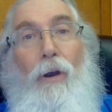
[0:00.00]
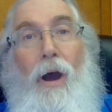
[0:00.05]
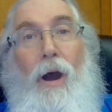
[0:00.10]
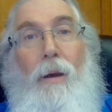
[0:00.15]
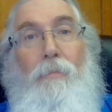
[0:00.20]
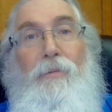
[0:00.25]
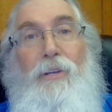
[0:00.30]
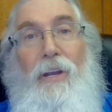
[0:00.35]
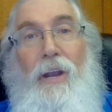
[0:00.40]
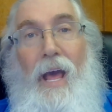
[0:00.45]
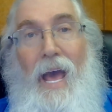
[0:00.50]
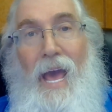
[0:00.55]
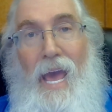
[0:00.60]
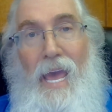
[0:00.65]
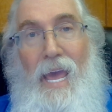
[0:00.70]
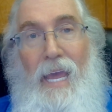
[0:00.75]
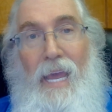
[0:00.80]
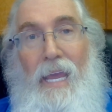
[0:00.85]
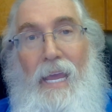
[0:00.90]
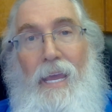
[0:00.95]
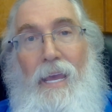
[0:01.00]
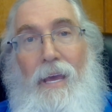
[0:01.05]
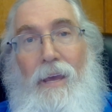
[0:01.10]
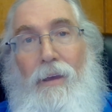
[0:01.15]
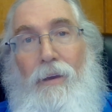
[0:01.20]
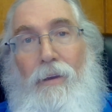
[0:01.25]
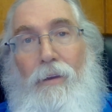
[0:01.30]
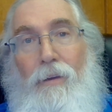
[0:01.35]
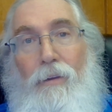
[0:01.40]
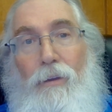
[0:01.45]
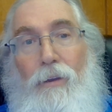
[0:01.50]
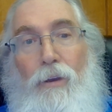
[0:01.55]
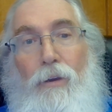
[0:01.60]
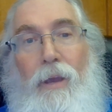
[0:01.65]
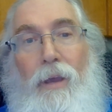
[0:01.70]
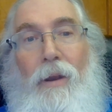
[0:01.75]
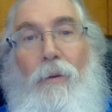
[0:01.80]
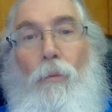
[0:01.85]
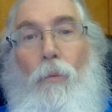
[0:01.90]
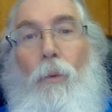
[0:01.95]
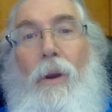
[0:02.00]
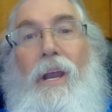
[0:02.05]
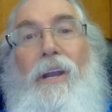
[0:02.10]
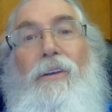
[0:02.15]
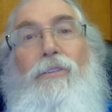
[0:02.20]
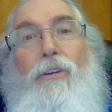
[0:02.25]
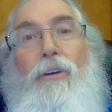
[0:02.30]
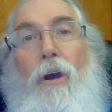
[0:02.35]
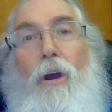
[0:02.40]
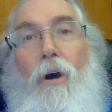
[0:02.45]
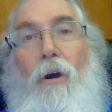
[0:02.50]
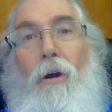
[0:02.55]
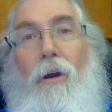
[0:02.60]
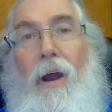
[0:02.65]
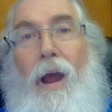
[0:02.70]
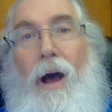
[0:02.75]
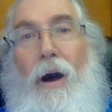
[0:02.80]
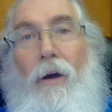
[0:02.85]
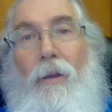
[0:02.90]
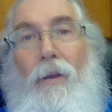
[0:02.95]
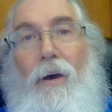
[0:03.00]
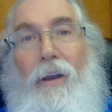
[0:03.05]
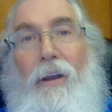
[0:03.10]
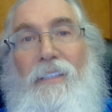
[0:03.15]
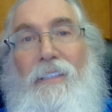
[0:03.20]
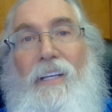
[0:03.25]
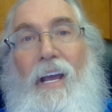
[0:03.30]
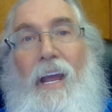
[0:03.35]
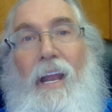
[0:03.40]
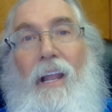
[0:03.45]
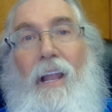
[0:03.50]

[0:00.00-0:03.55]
option A, you can rent your car out on a site